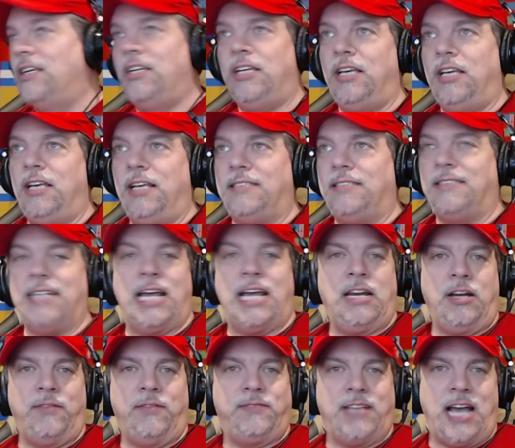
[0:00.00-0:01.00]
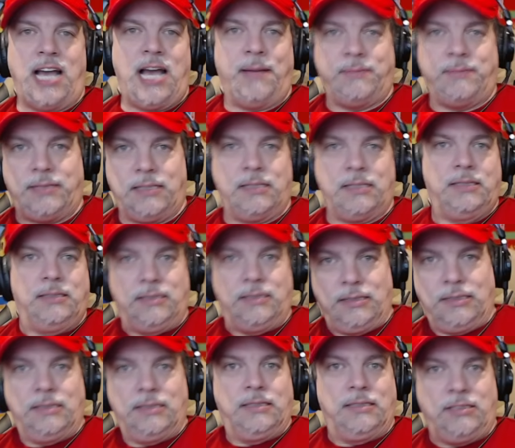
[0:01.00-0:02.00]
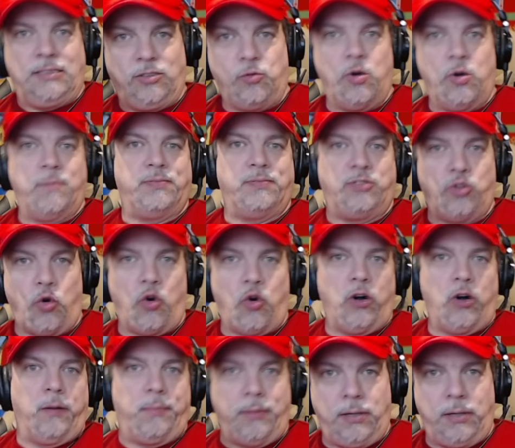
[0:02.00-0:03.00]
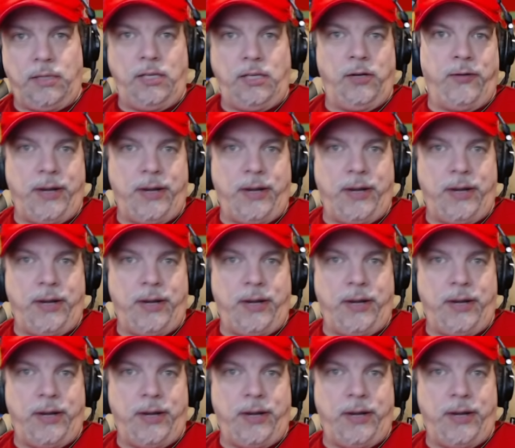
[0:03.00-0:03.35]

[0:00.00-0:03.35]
It's not enough time to absorb, you know what I